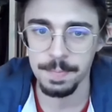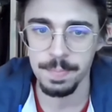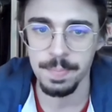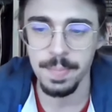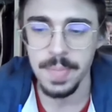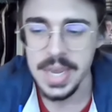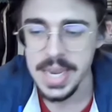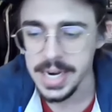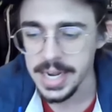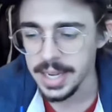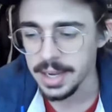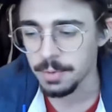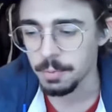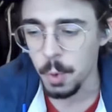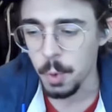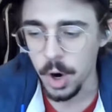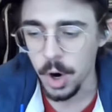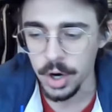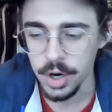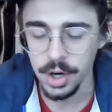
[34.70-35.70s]

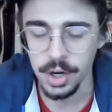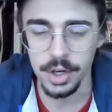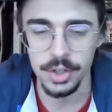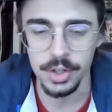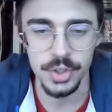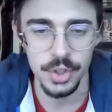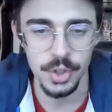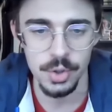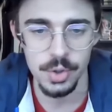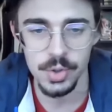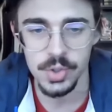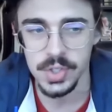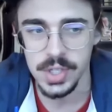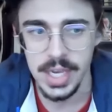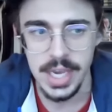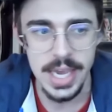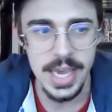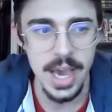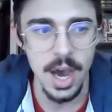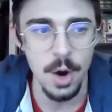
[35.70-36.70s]
median worker to
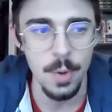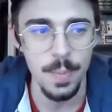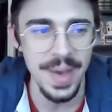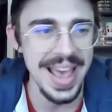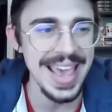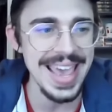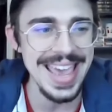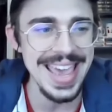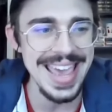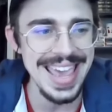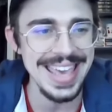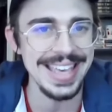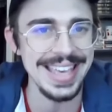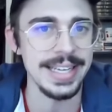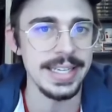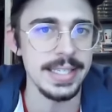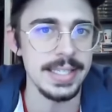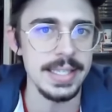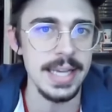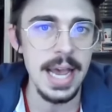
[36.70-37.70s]
CEO pay
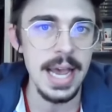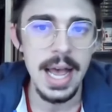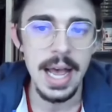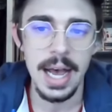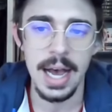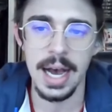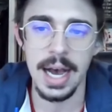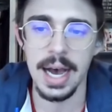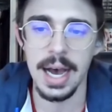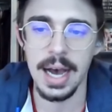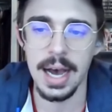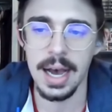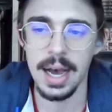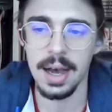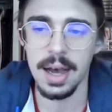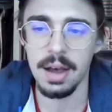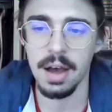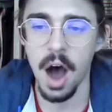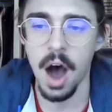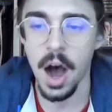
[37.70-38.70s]
is
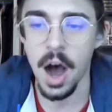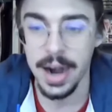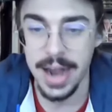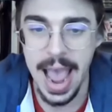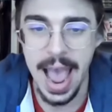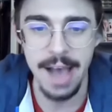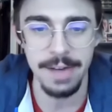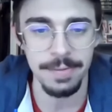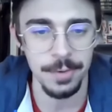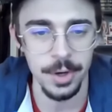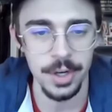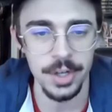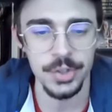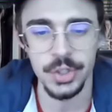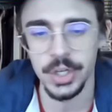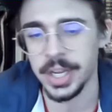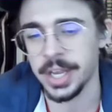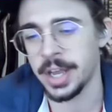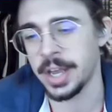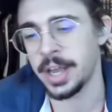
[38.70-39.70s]
on
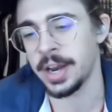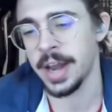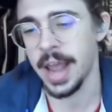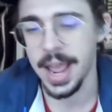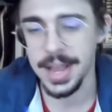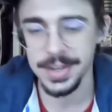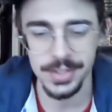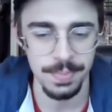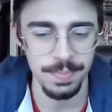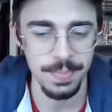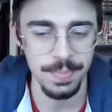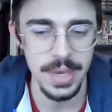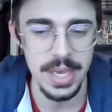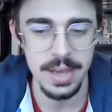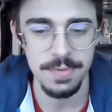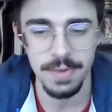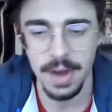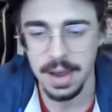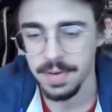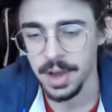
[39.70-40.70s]
average in
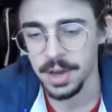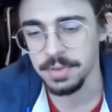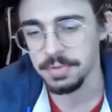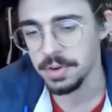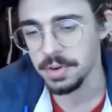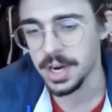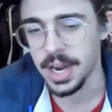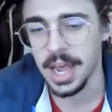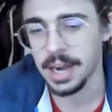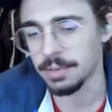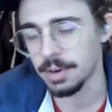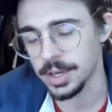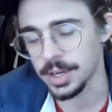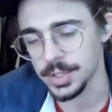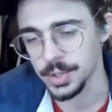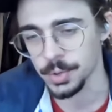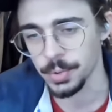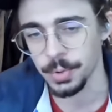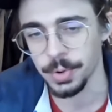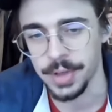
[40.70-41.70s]
S&P 500 and
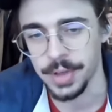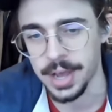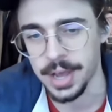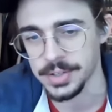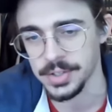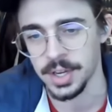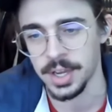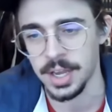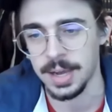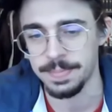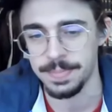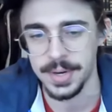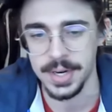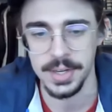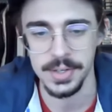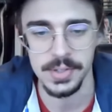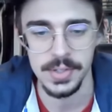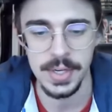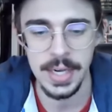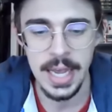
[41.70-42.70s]
Russell 3000
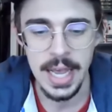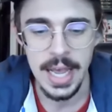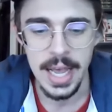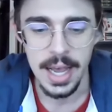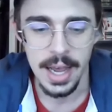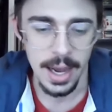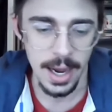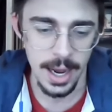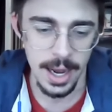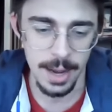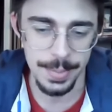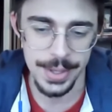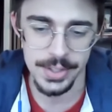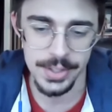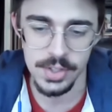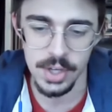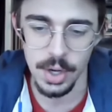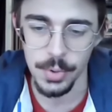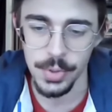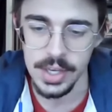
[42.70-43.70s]
companies.
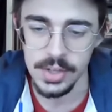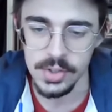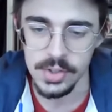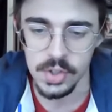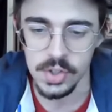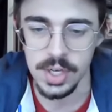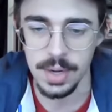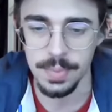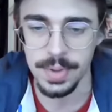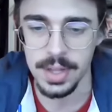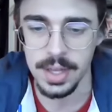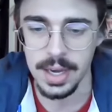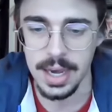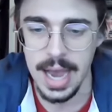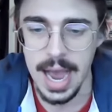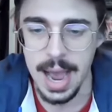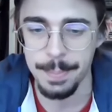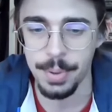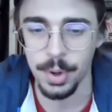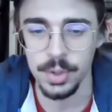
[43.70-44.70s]
And so these are some of
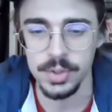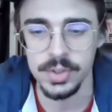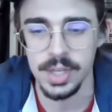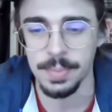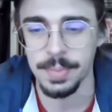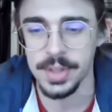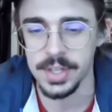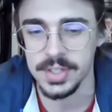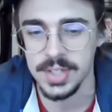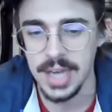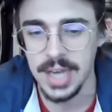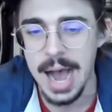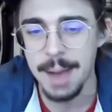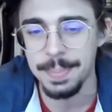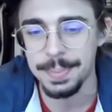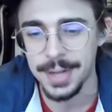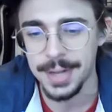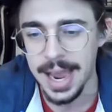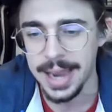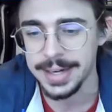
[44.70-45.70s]
the, I pulled some of the
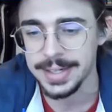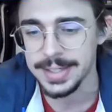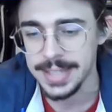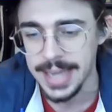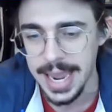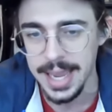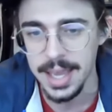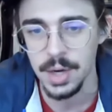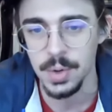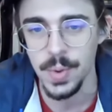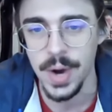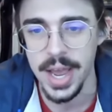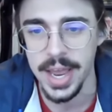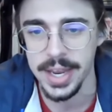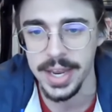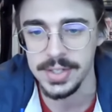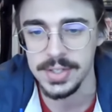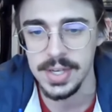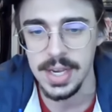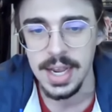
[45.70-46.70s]
top line
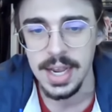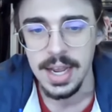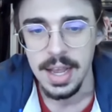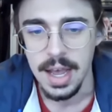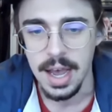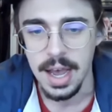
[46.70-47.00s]
takeaways